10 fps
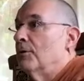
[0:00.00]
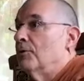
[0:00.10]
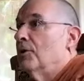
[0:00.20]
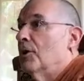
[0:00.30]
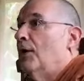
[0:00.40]

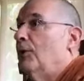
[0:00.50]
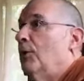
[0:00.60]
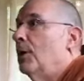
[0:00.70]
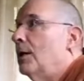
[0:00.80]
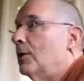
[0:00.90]

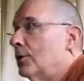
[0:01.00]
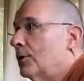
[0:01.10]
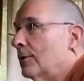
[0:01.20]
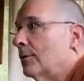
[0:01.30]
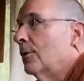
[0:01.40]
Nityananda
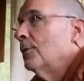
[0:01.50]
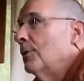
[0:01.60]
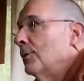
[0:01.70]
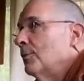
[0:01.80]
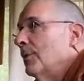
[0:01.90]
Besh, what
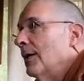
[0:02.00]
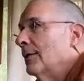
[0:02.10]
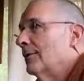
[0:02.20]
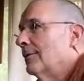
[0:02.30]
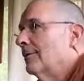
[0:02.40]
would you expect?